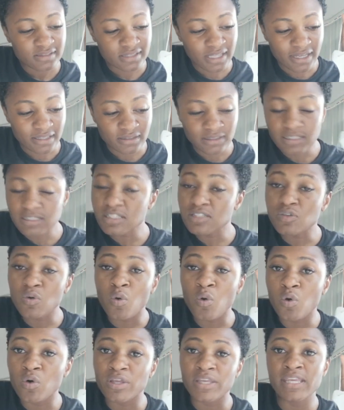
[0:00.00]
That this is
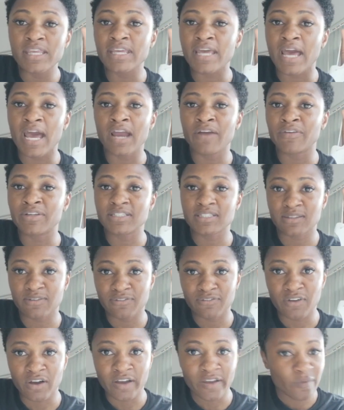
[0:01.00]
all he carried to
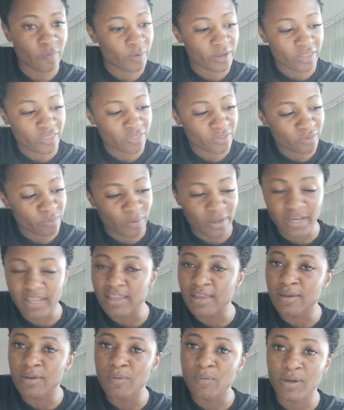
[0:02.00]
fight with when
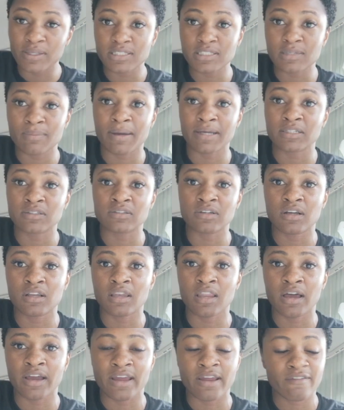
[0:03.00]
he went to battle
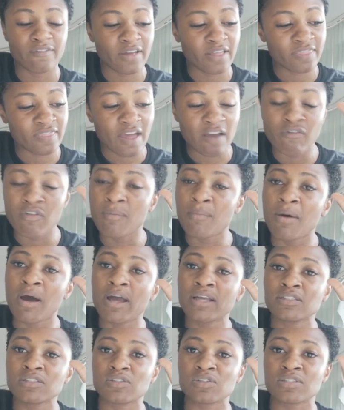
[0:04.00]
Goliath. And that
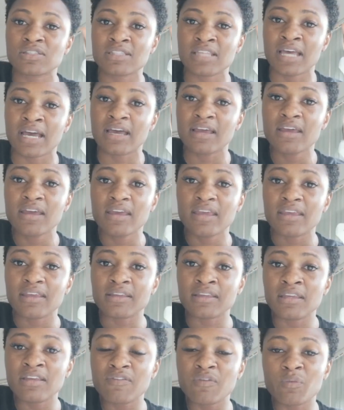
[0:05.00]
reminds us that
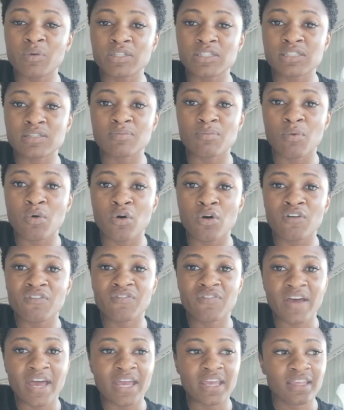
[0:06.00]
even with small
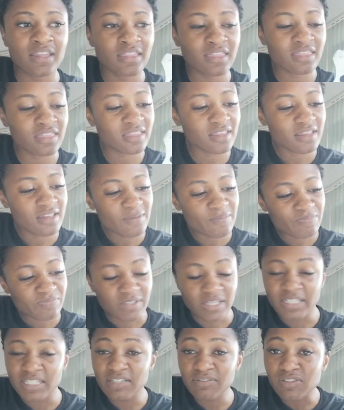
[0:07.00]
faith
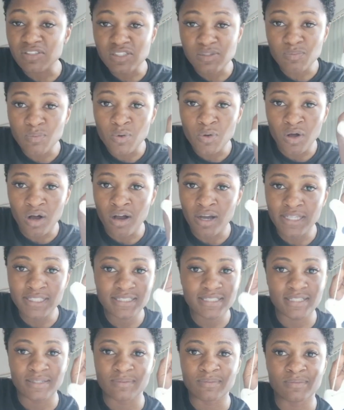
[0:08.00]
and even small
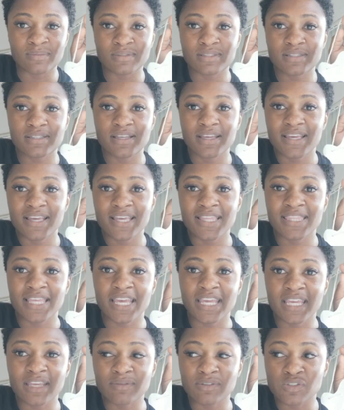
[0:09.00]
items,
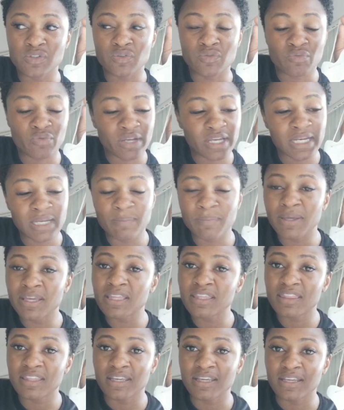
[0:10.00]
they can do really
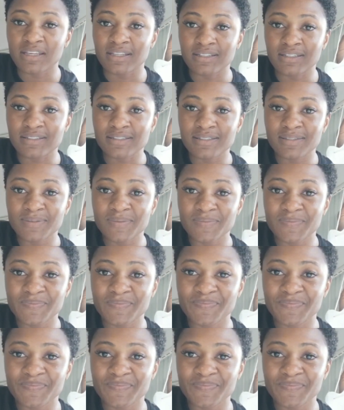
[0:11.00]
big things.